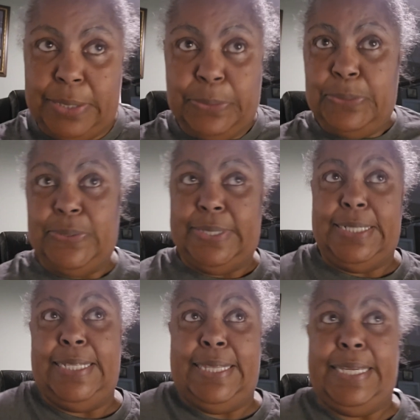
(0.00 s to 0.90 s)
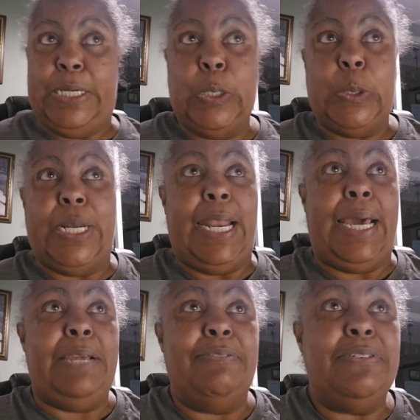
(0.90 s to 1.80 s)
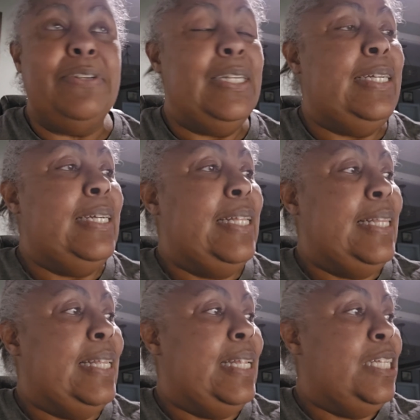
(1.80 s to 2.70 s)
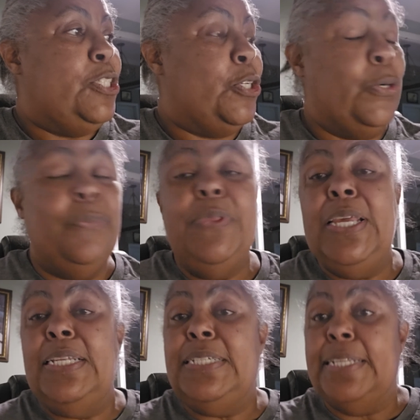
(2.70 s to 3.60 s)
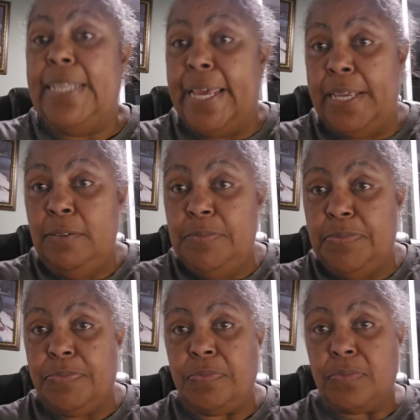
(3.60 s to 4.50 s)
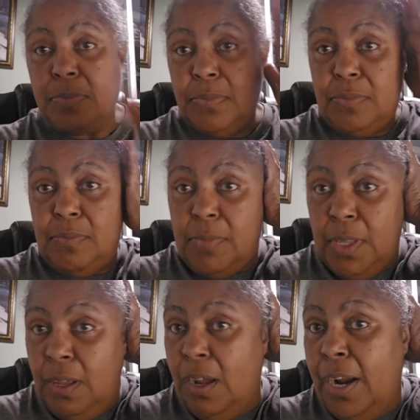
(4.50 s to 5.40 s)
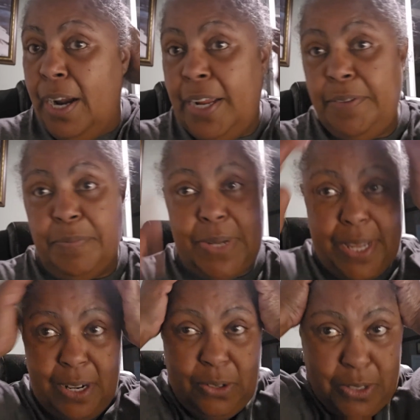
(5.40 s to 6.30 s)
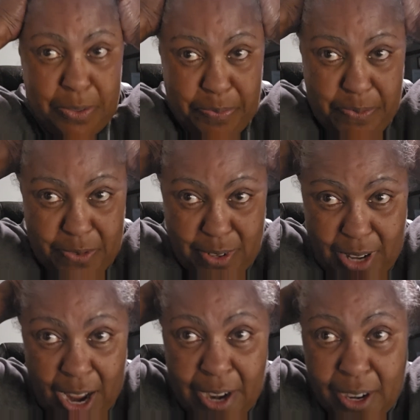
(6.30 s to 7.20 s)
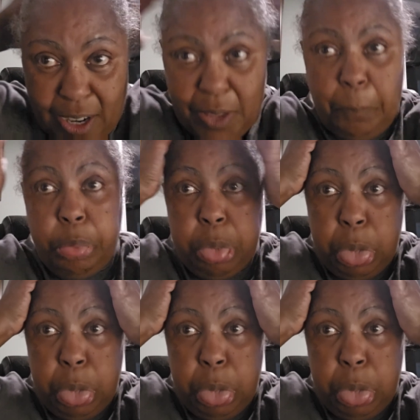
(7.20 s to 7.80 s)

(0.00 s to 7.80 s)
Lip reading: A whole silly thing called life. So today, all right, my hair looks kind of like,